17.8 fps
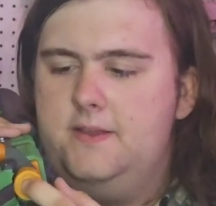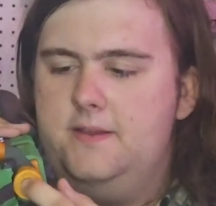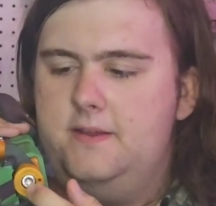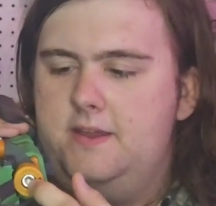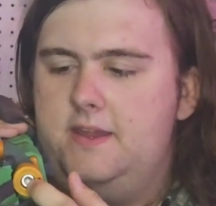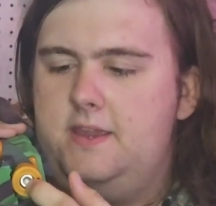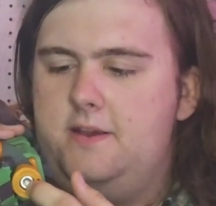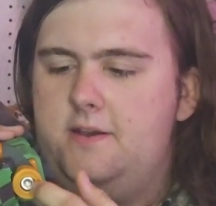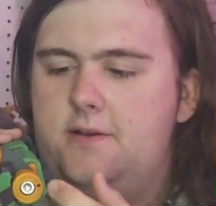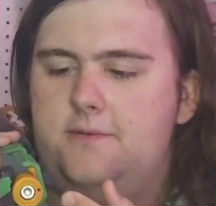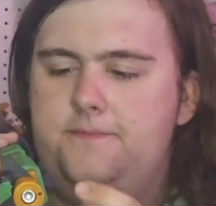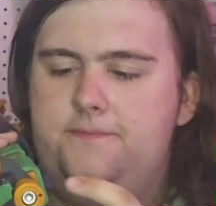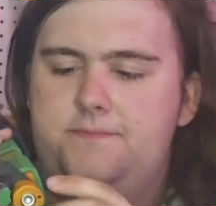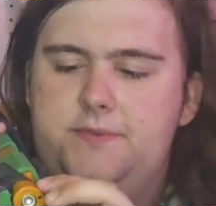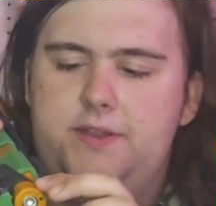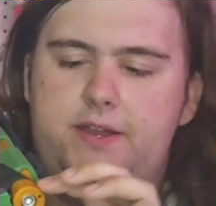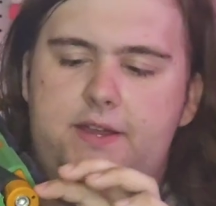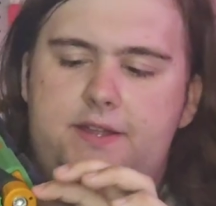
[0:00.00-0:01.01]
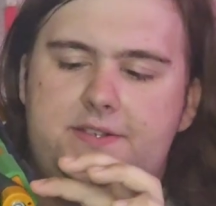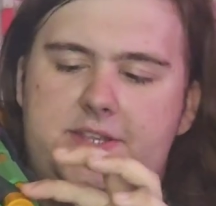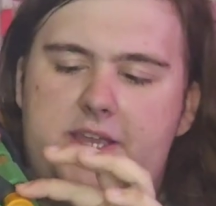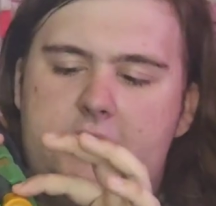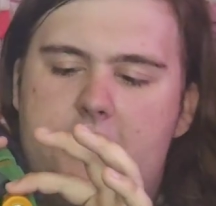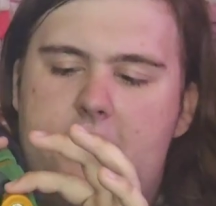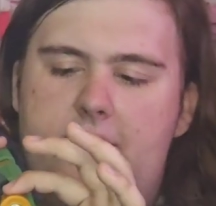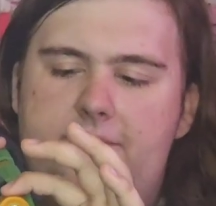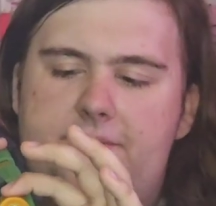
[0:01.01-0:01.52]
here. Take
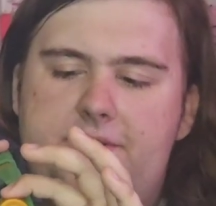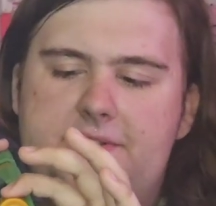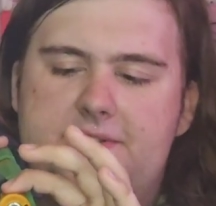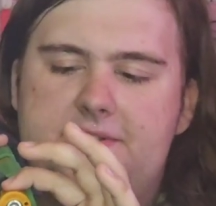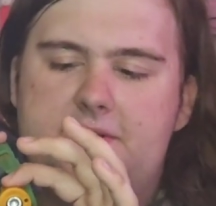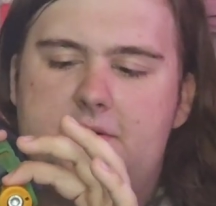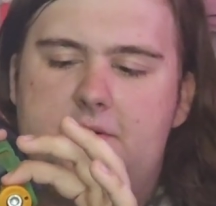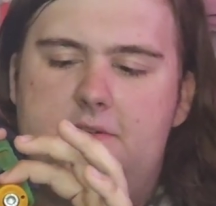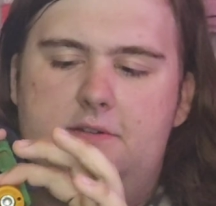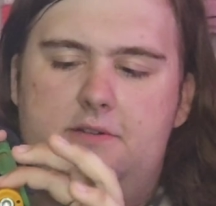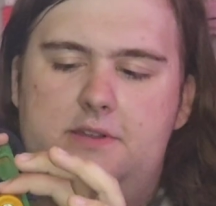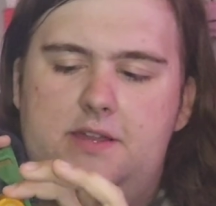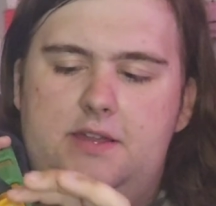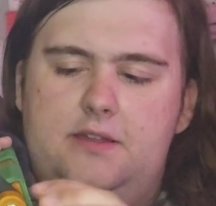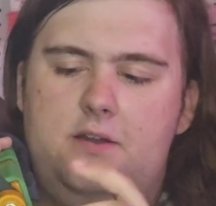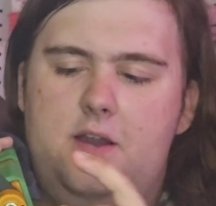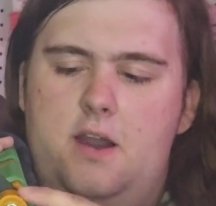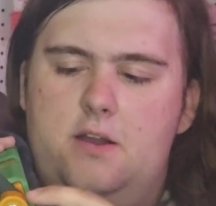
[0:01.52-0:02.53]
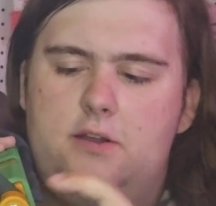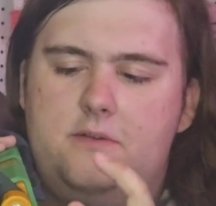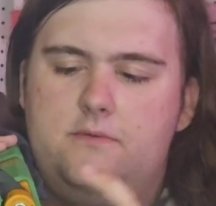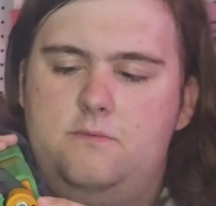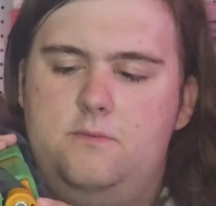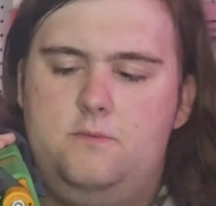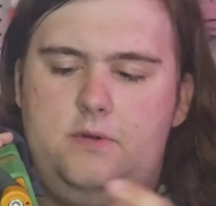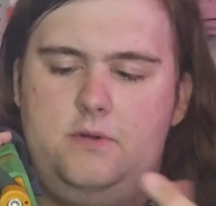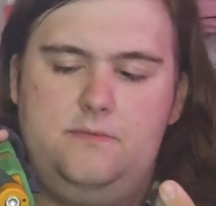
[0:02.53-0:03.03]
off this little,
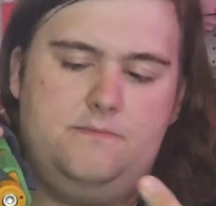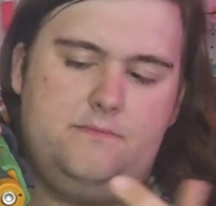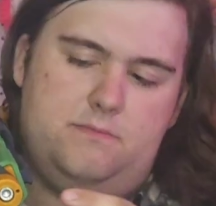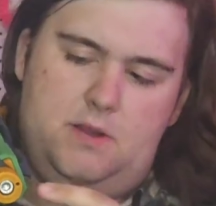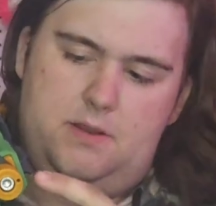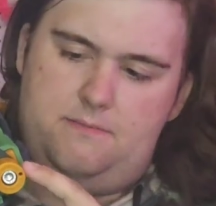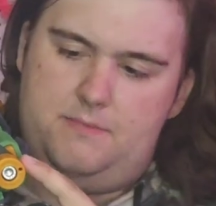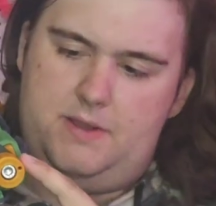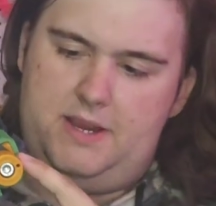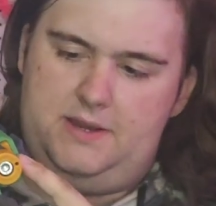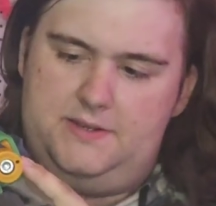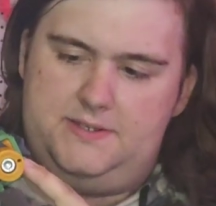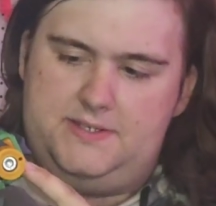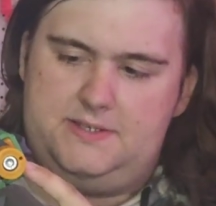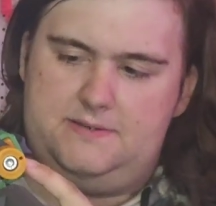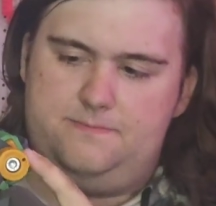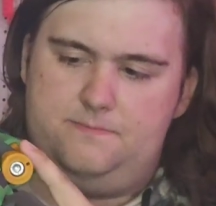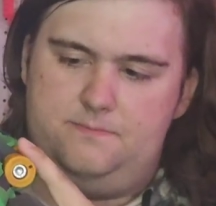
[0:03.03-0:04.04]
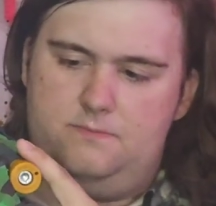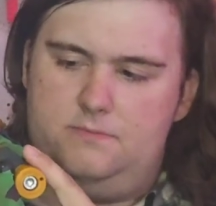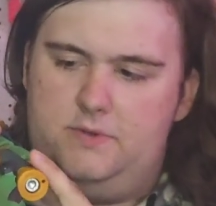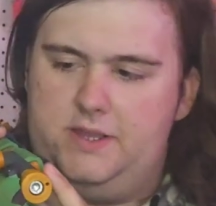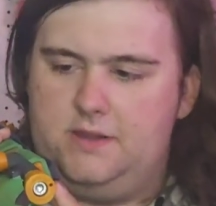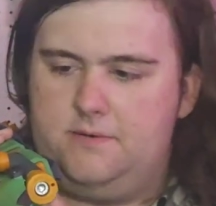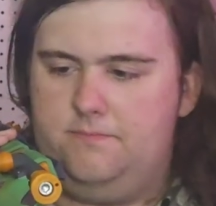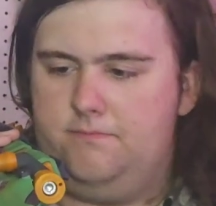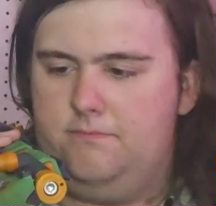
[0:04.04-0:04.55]
well, on mine it's
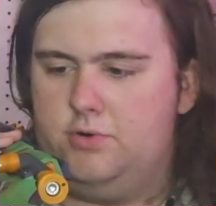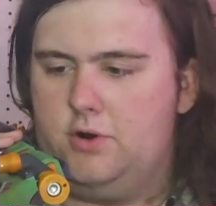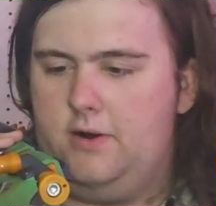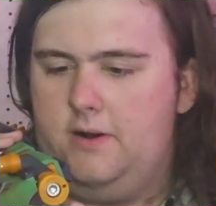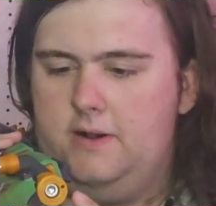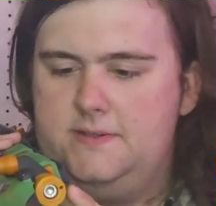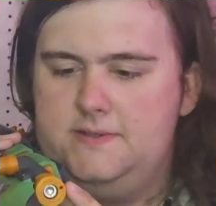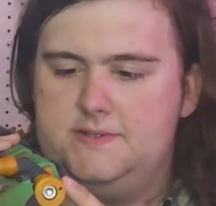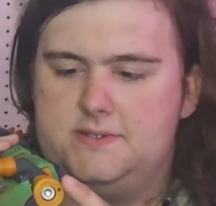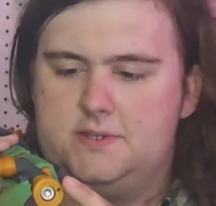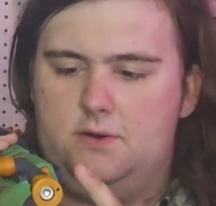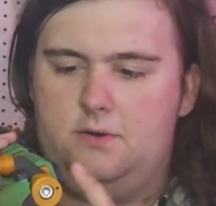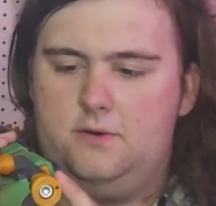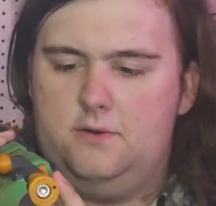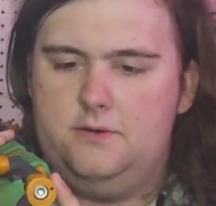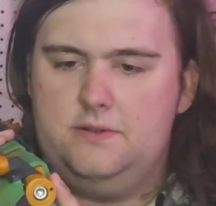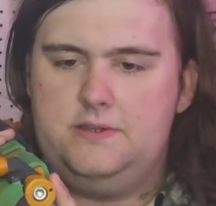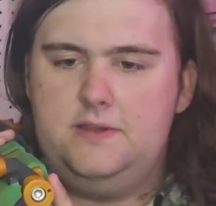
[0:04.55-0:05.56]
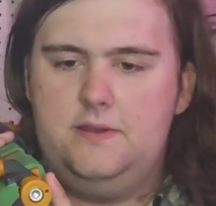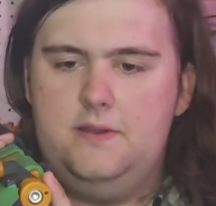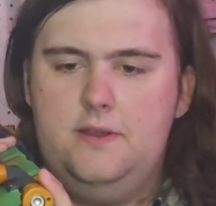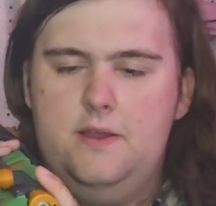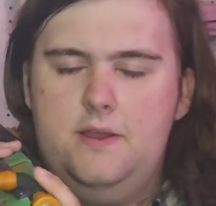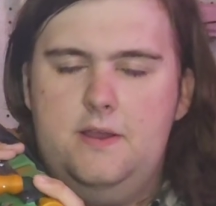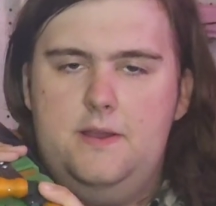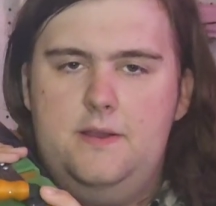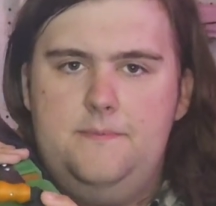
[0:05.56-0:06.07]
like bronze gold
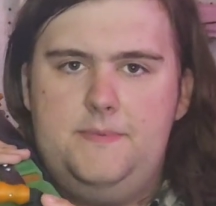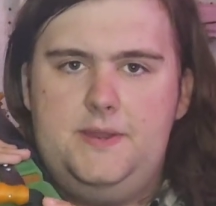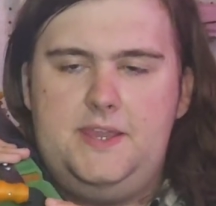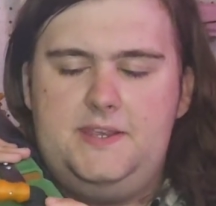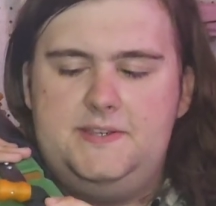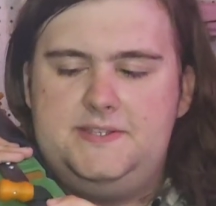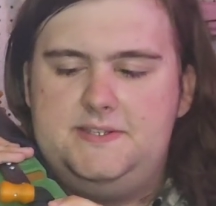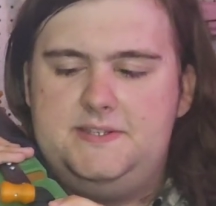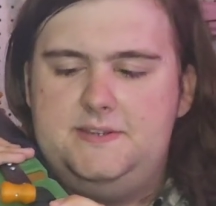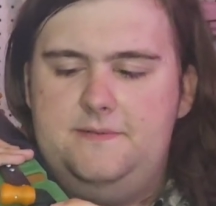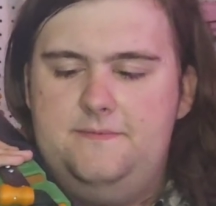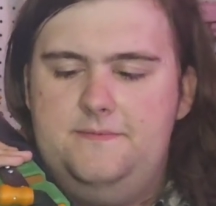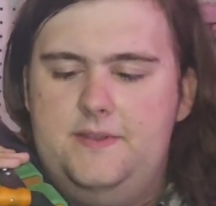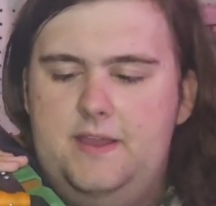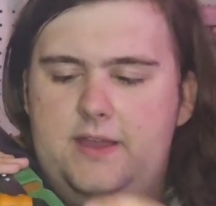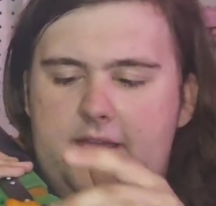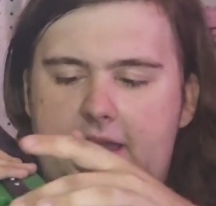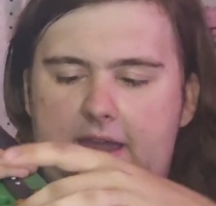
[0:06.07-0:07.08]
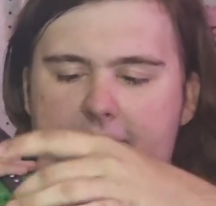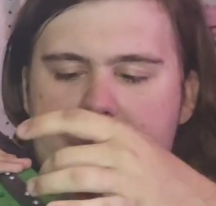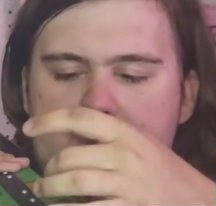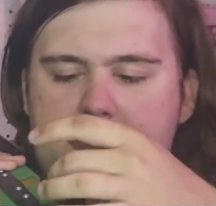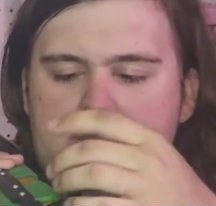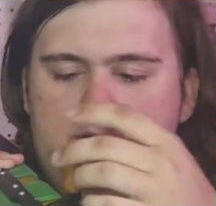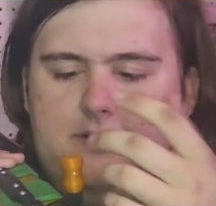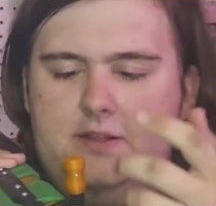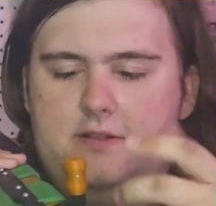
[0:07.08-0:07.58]
piece. And
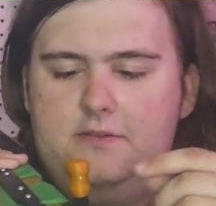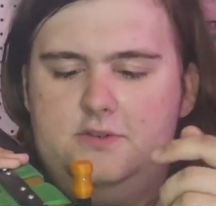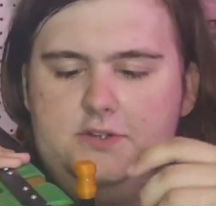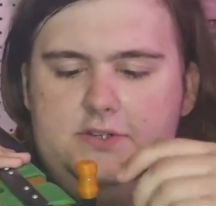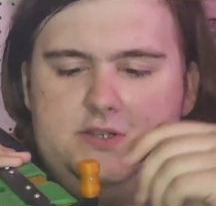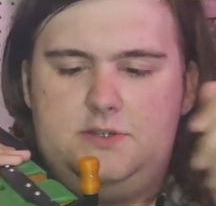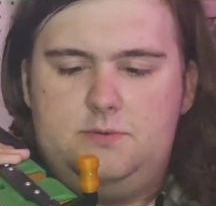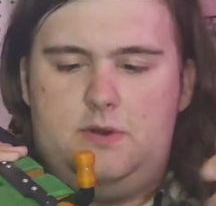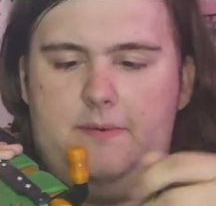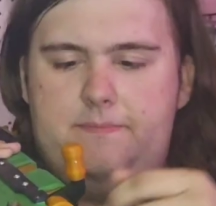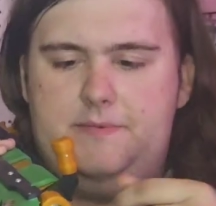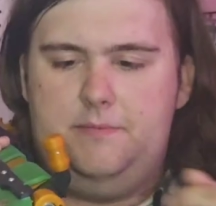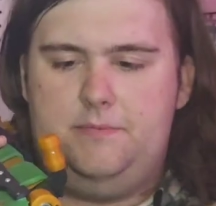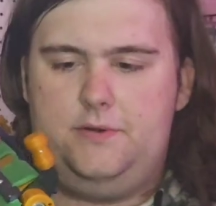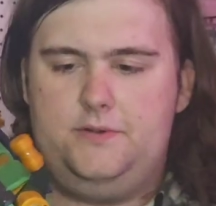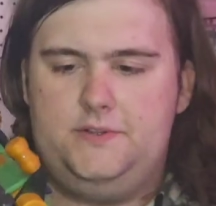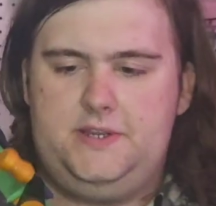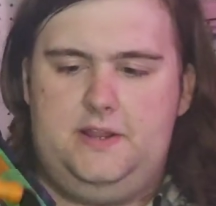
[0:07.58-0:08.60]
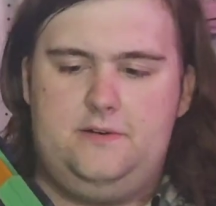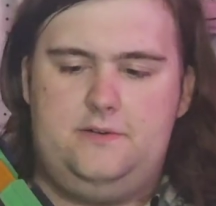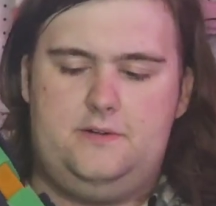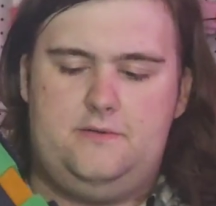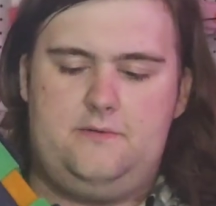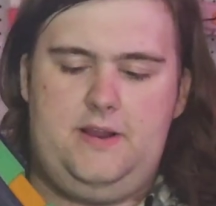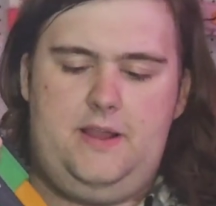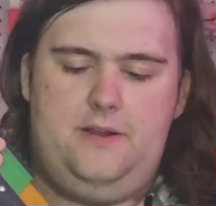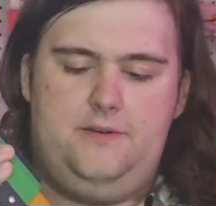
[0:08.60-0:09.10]
then you can just swap the bolt handle
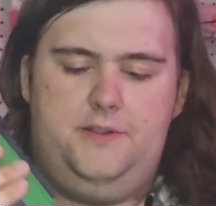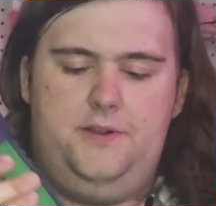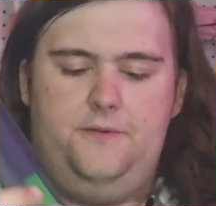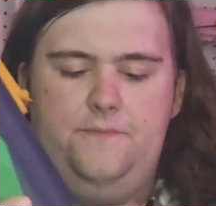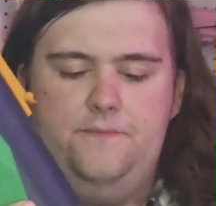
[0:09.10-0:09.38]
around.